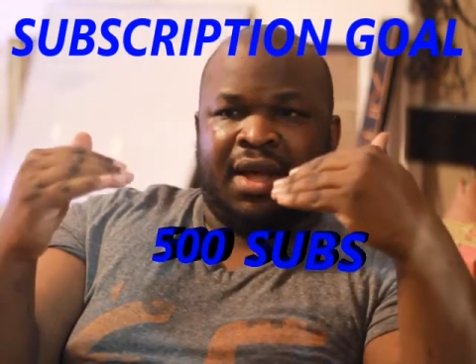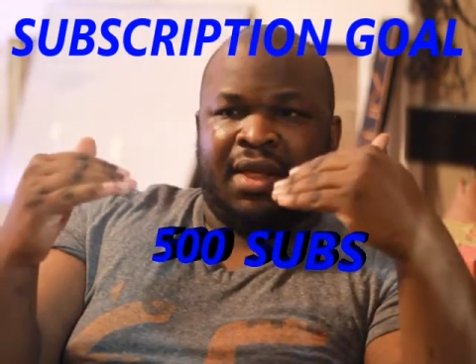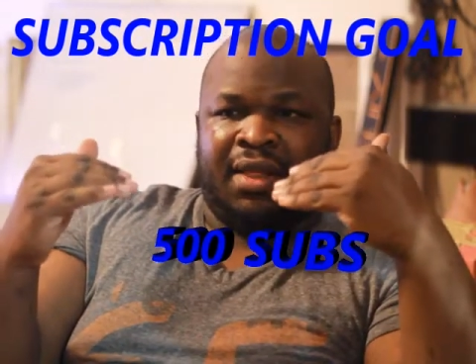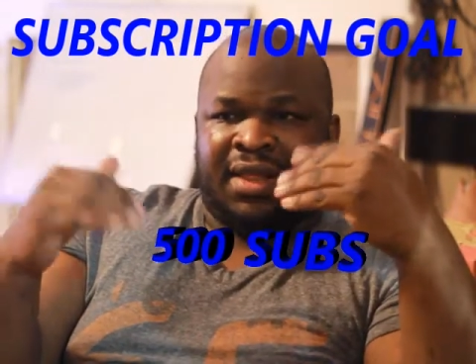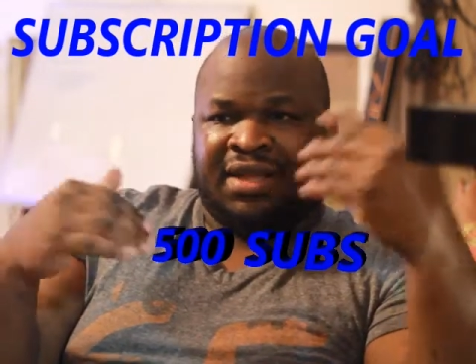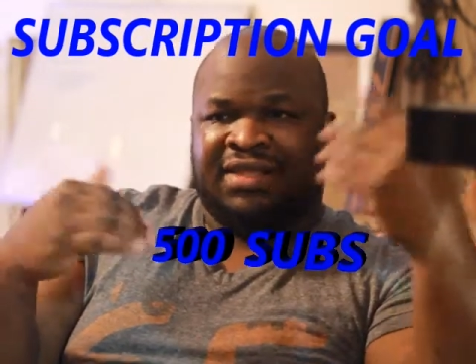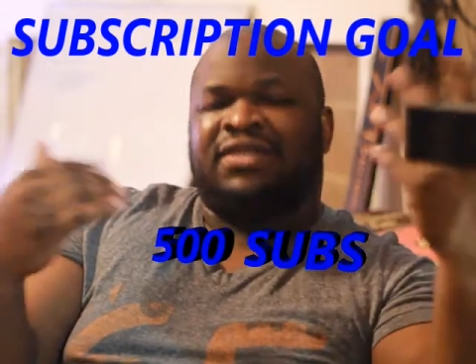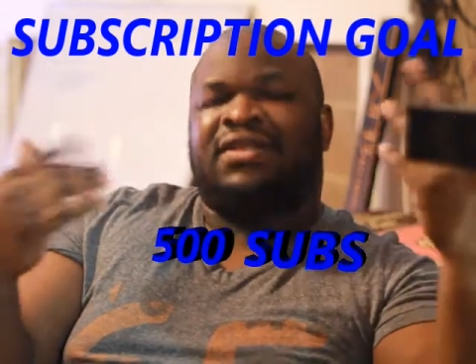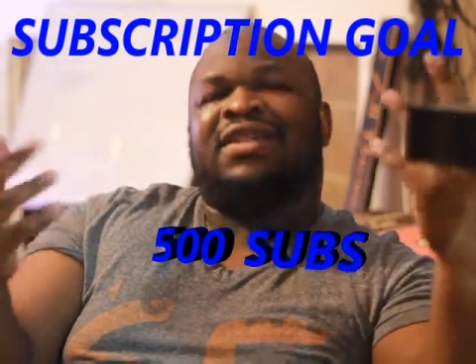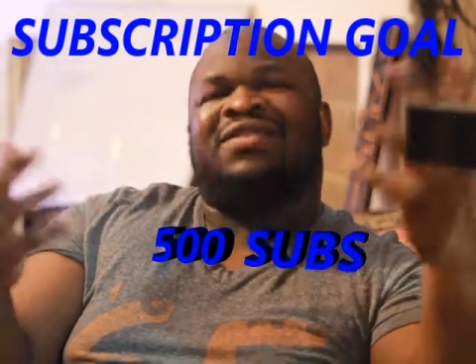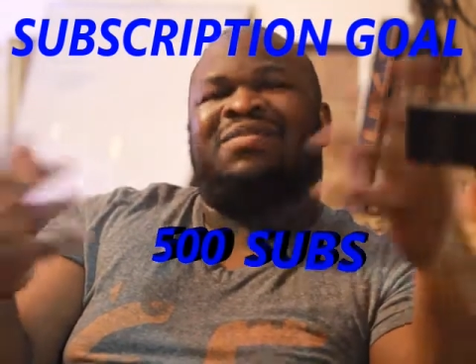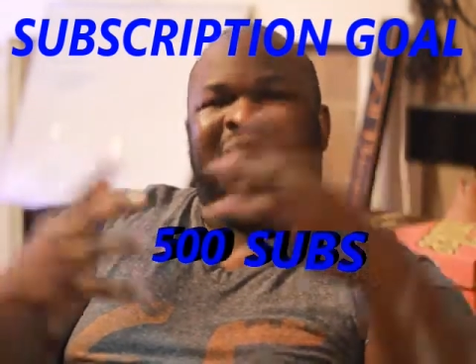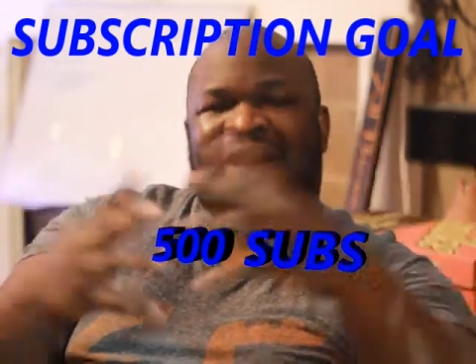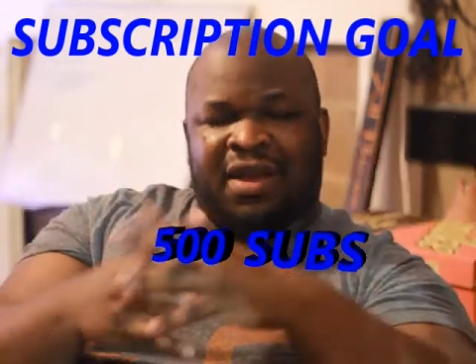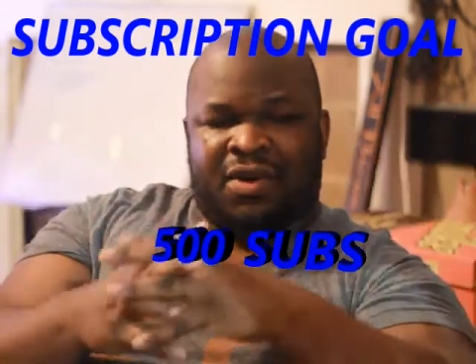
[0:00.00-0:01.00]
That's that's
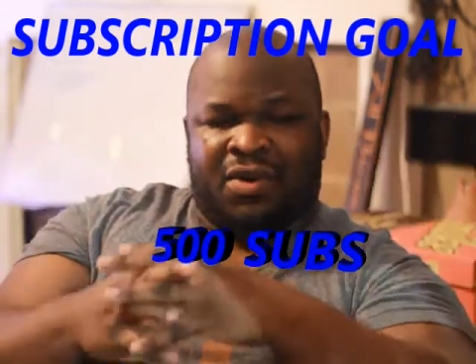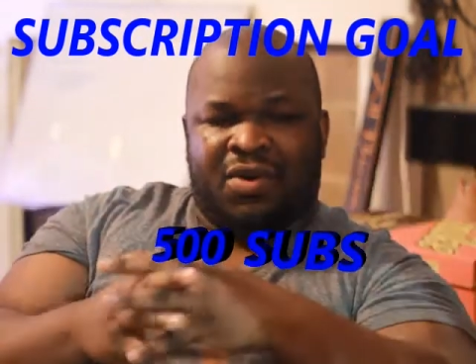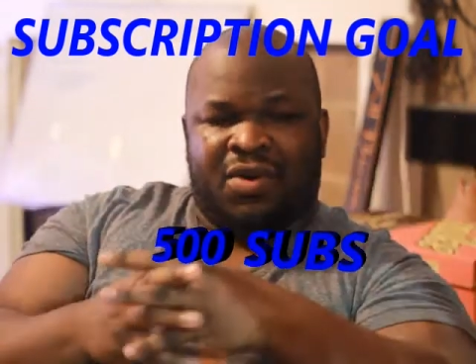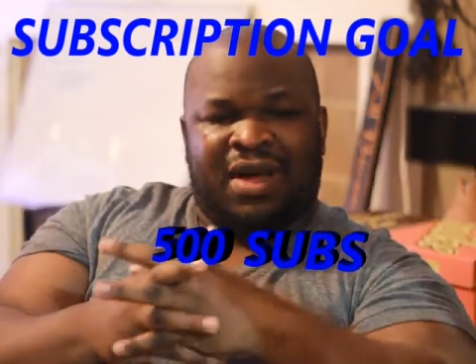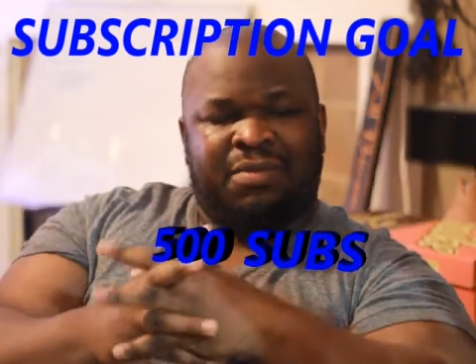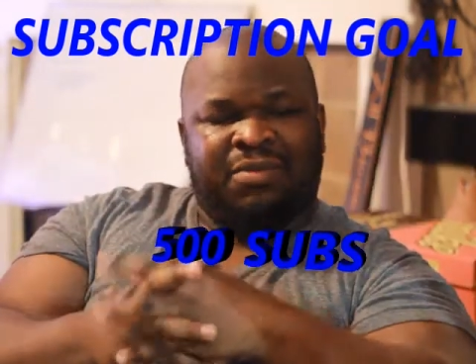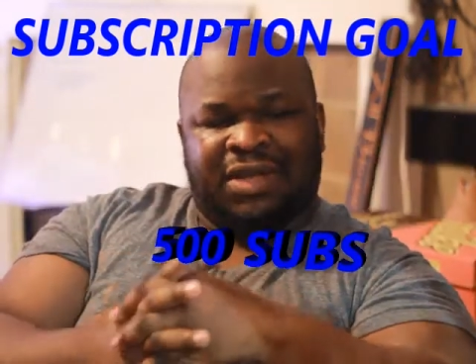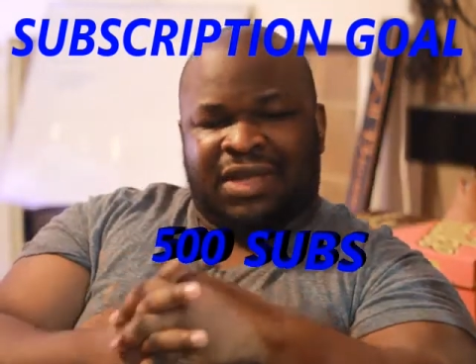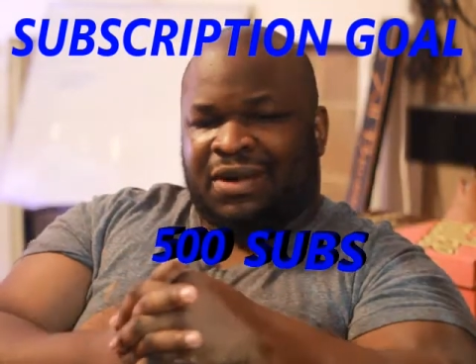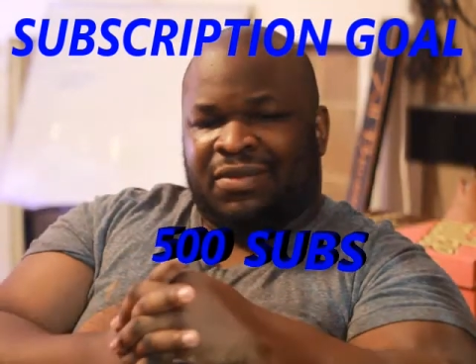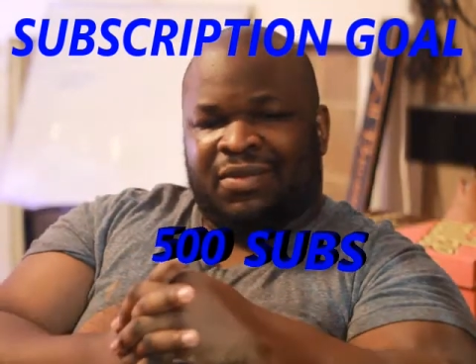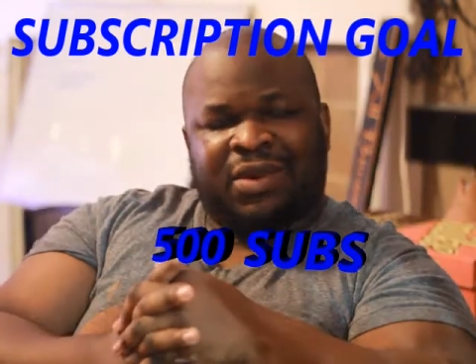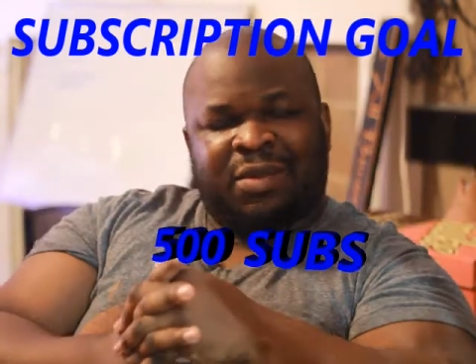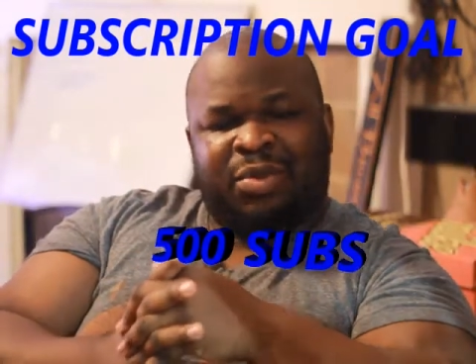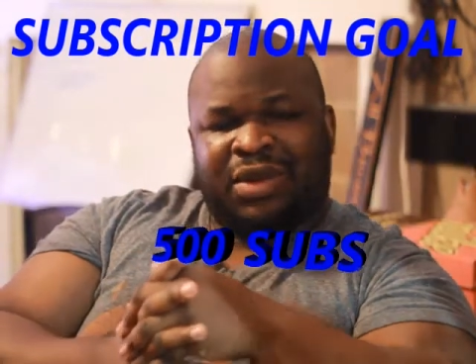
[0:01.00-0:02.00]
my goal. I'm, I don't
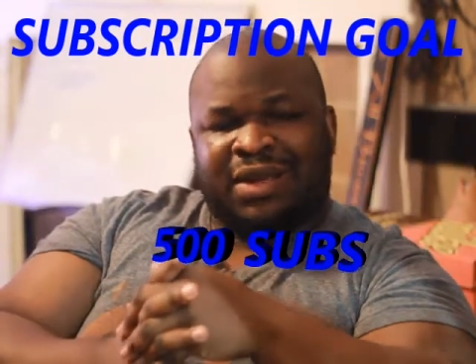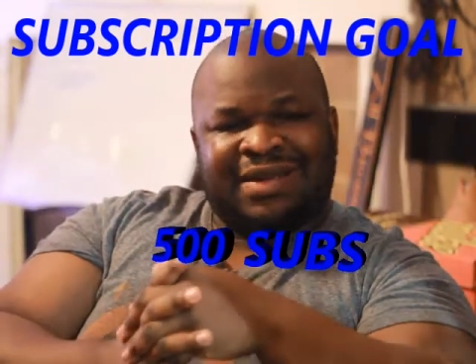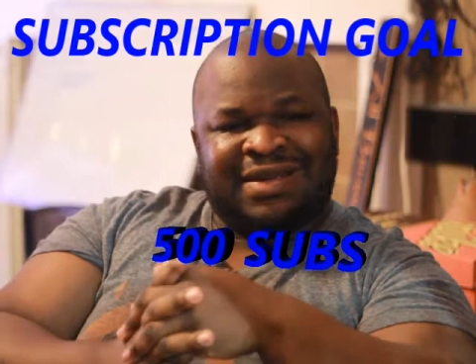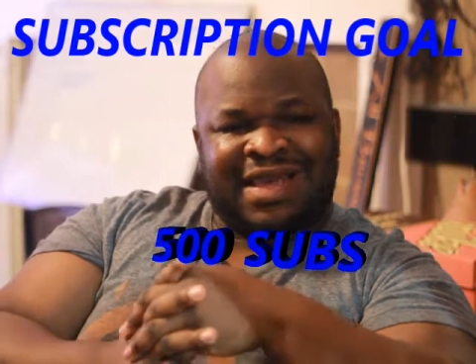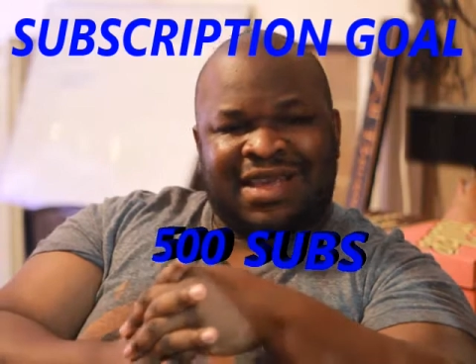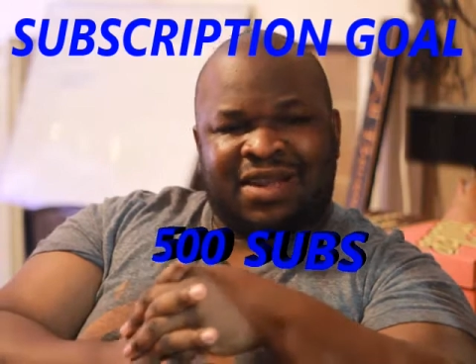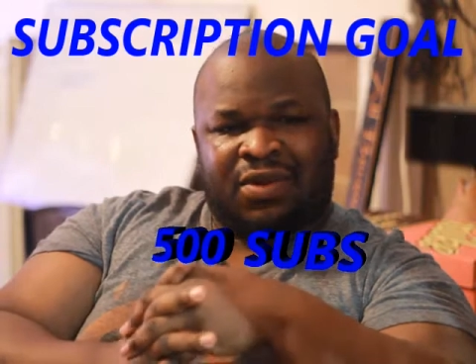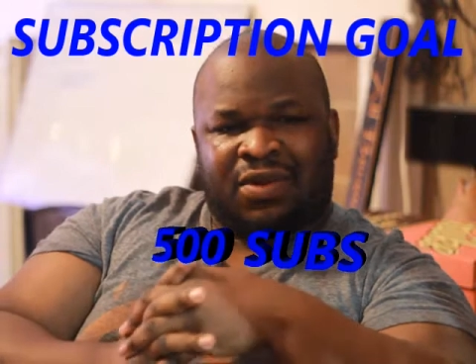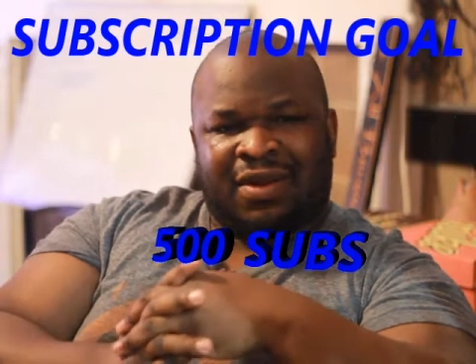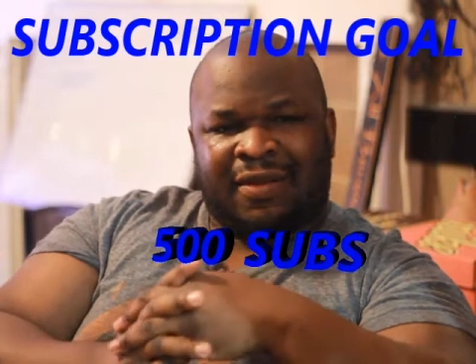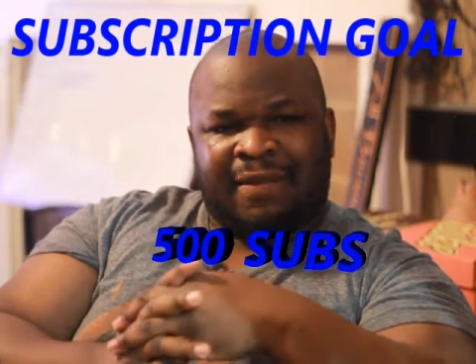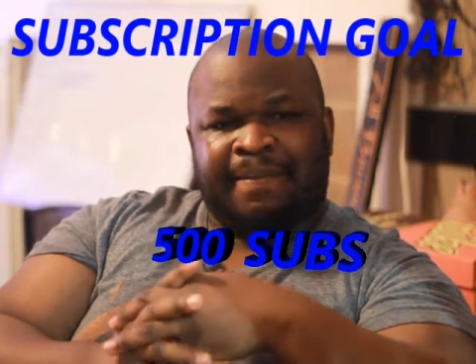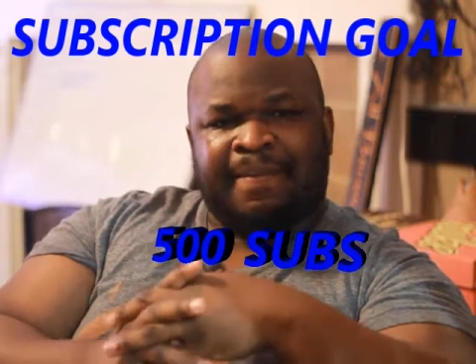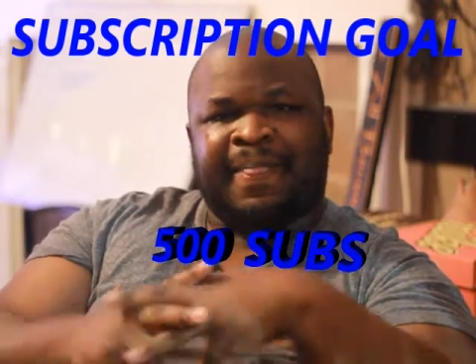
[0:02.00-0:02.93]
want to put a date on it,